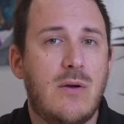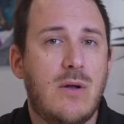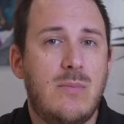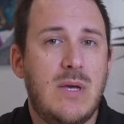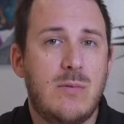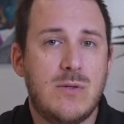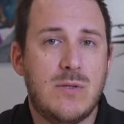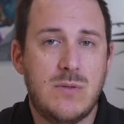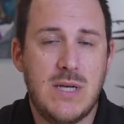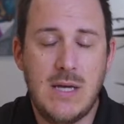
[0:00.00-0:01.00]
They're going to be able
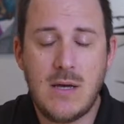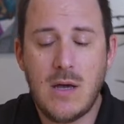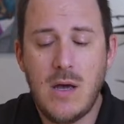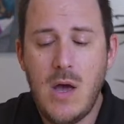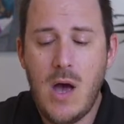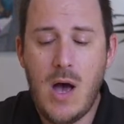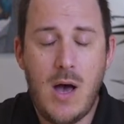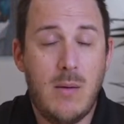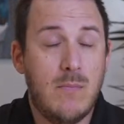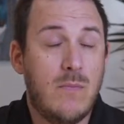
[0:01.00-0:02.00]
to take
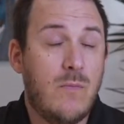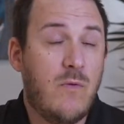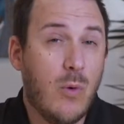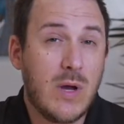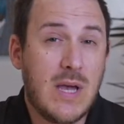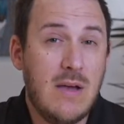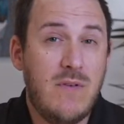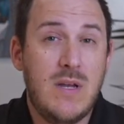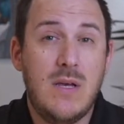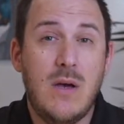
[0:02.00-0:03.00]
um, four K
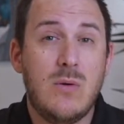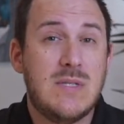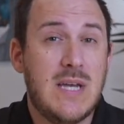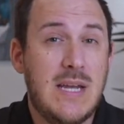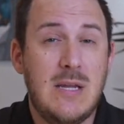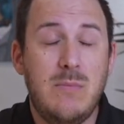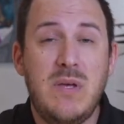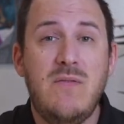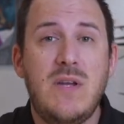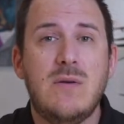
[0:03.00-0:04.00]
video, ten eighty
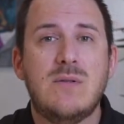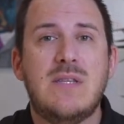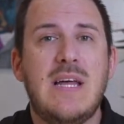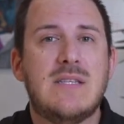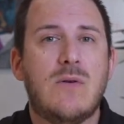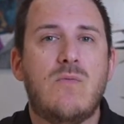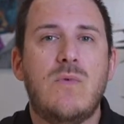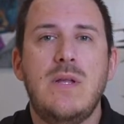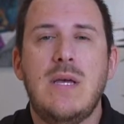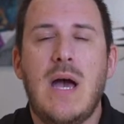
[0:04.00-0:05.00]
p videos. That's a
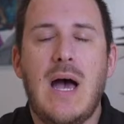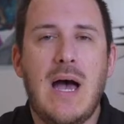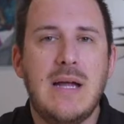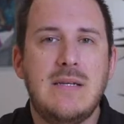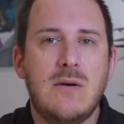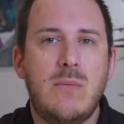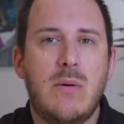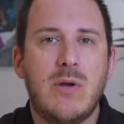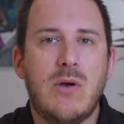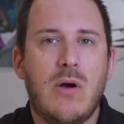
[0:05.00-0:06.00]
really ideal
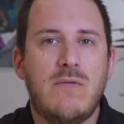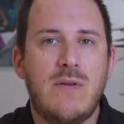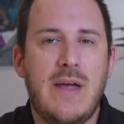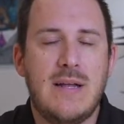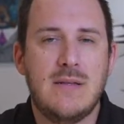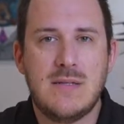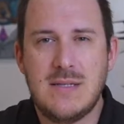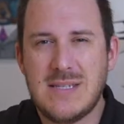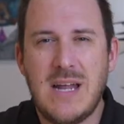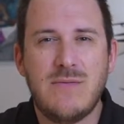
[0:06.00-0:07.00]
memory card for that.
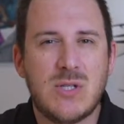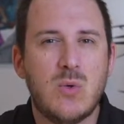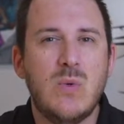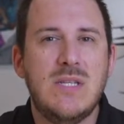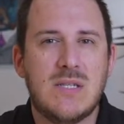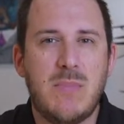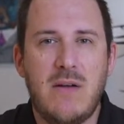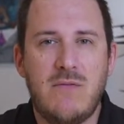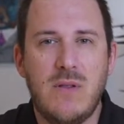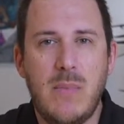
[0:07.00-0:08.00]
It's kind of a sweet
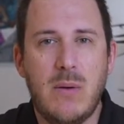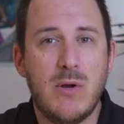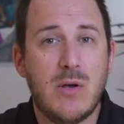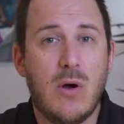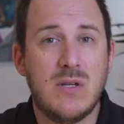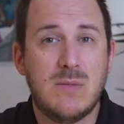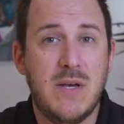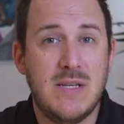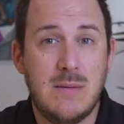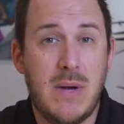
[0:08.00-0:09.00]
spot for the memory card
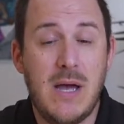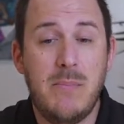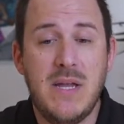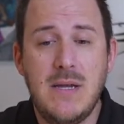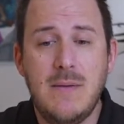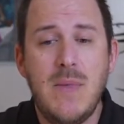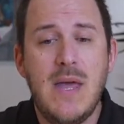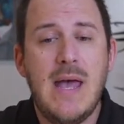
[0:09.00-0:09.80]
space, in my opinion.